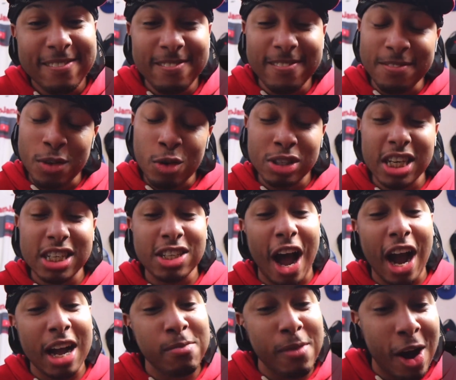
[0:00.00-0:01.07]
Who she
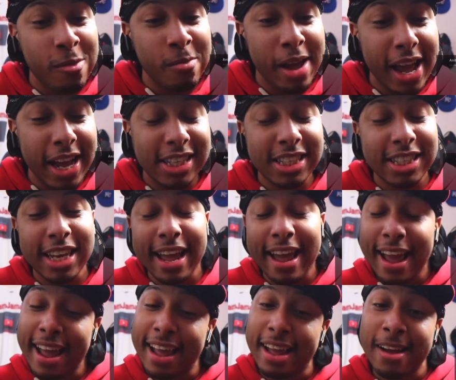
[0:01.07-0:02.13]
talking about, man? She said,
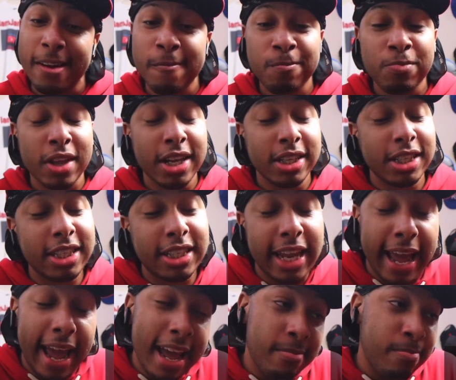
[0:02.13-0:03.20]

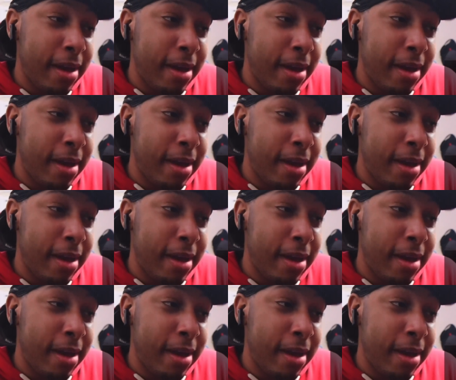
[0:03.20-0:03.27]
hey,